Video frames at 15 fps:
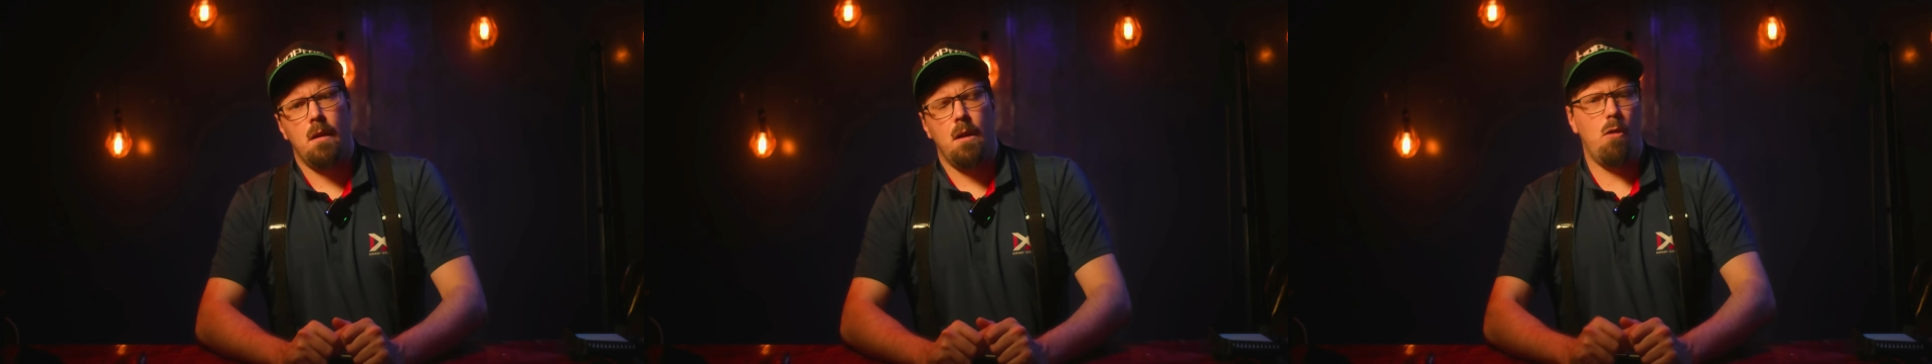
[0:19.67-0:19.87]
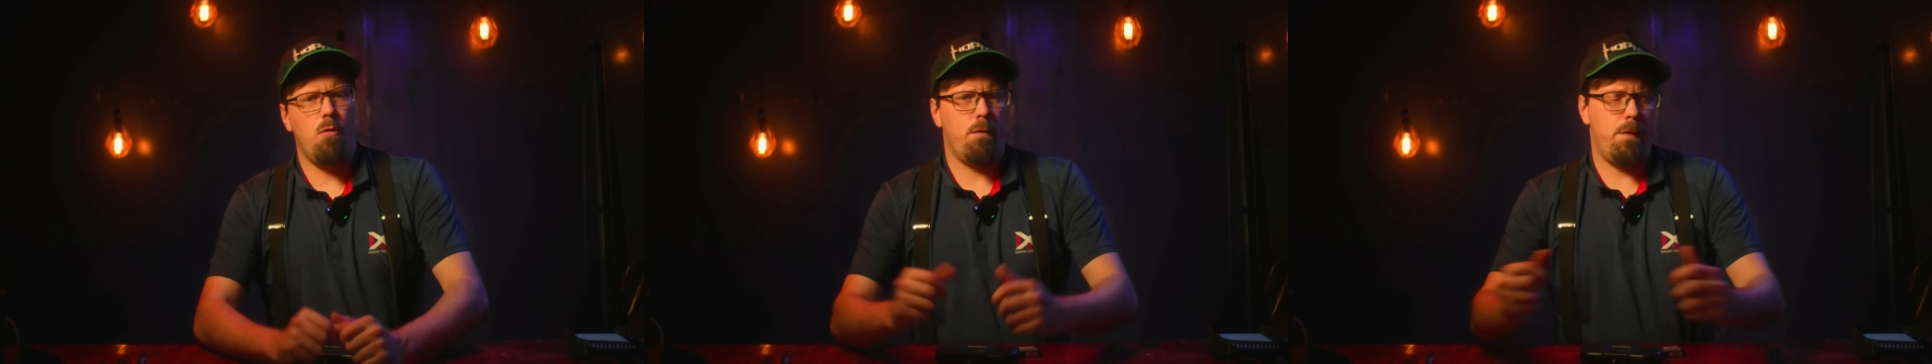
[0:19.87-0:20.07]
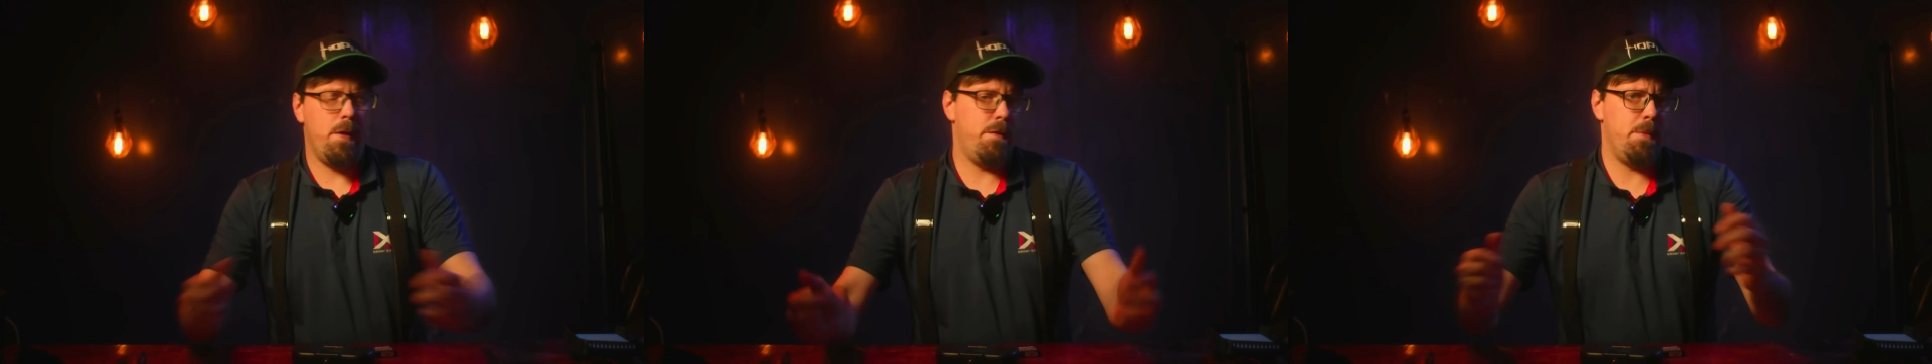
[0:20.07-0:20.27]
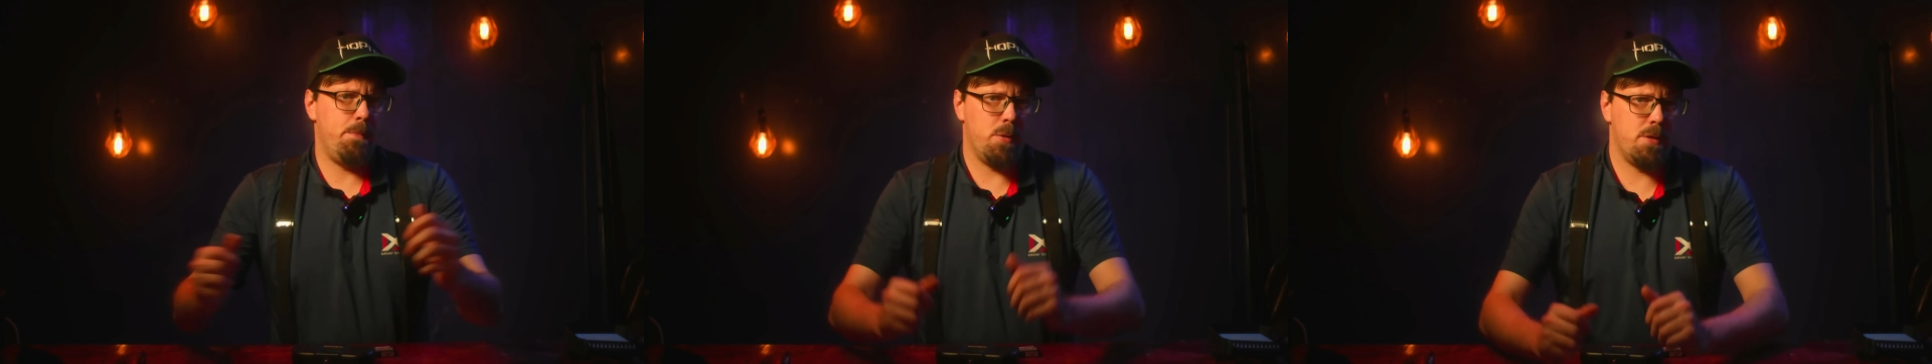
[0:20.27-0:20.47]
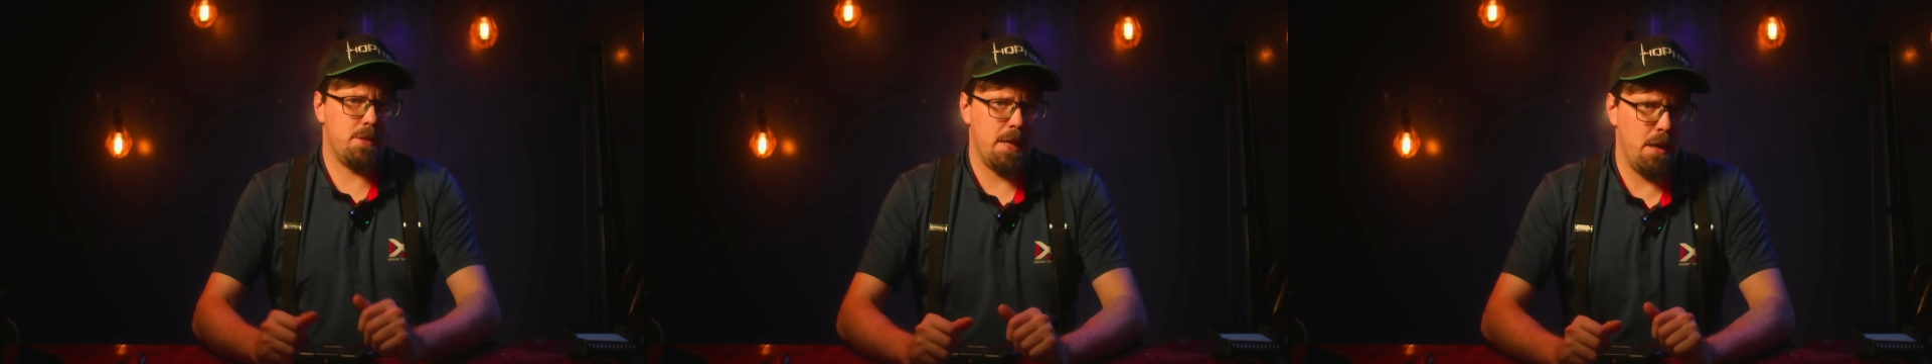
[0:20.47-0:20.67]
Over
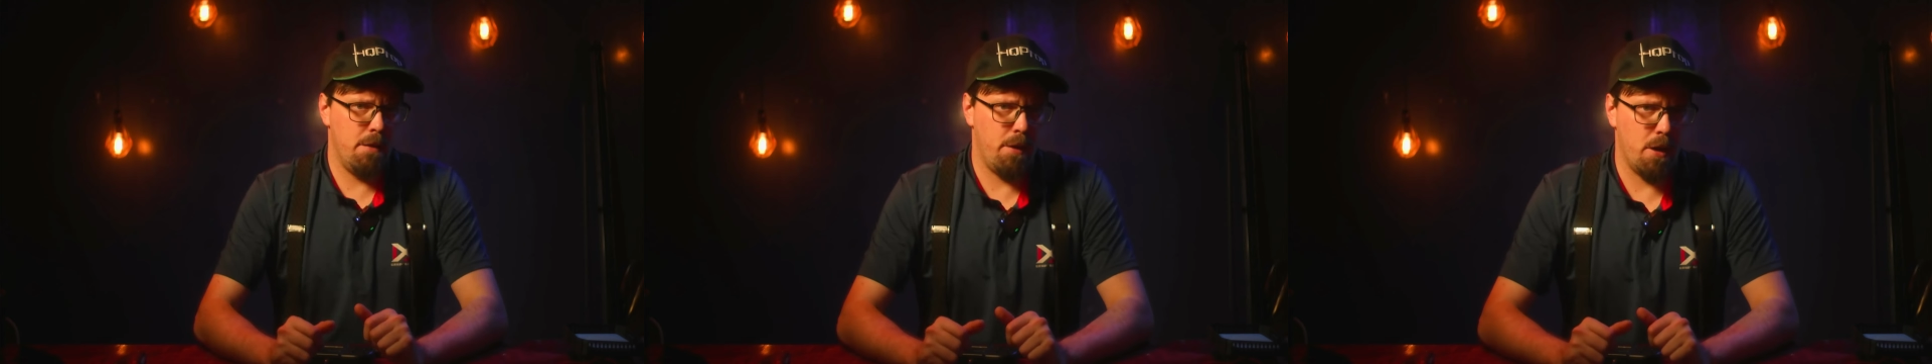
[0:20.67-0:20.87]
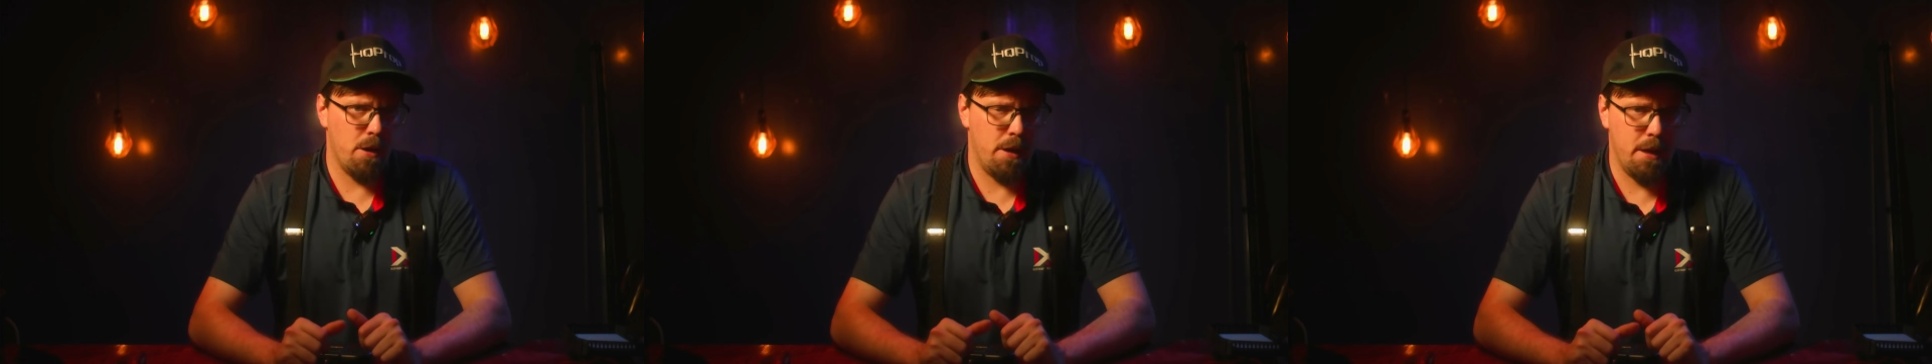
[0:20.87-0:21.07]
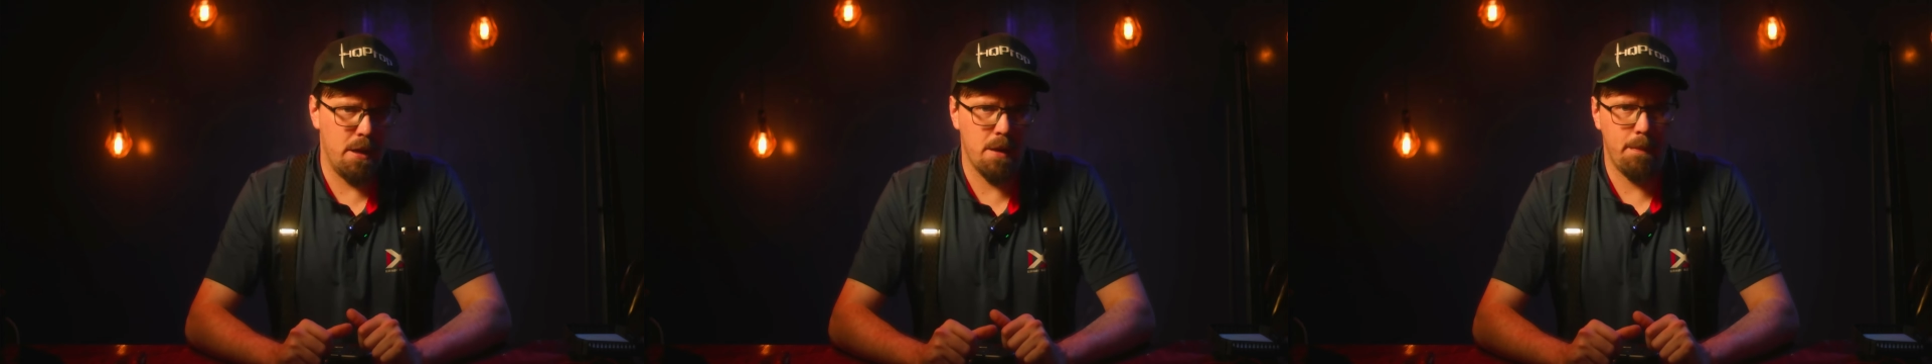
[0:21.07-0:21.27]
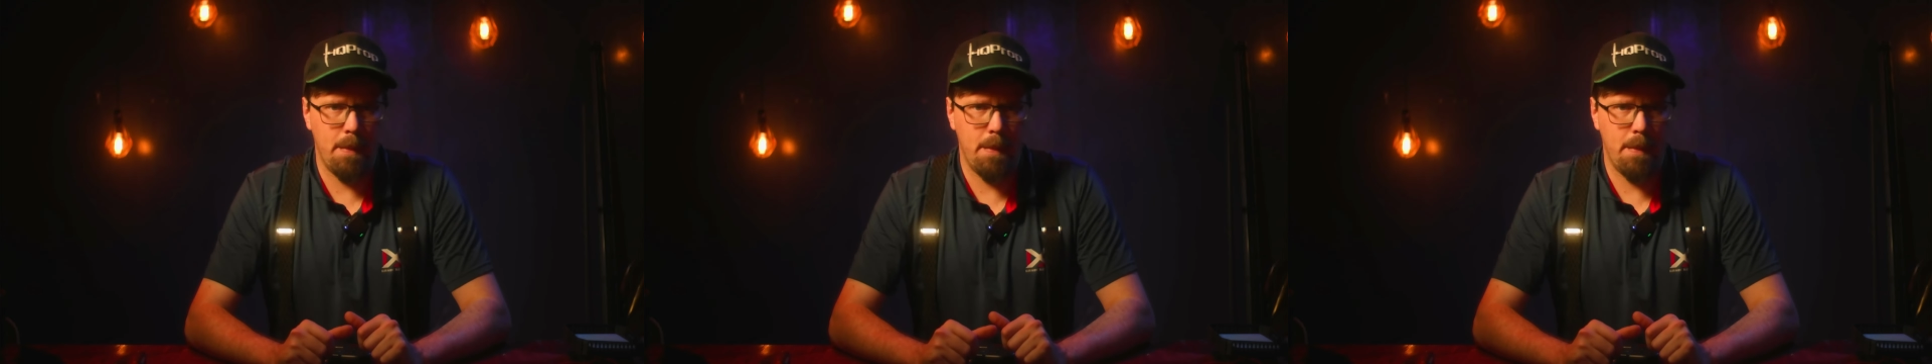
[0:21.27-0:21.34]
50% of our young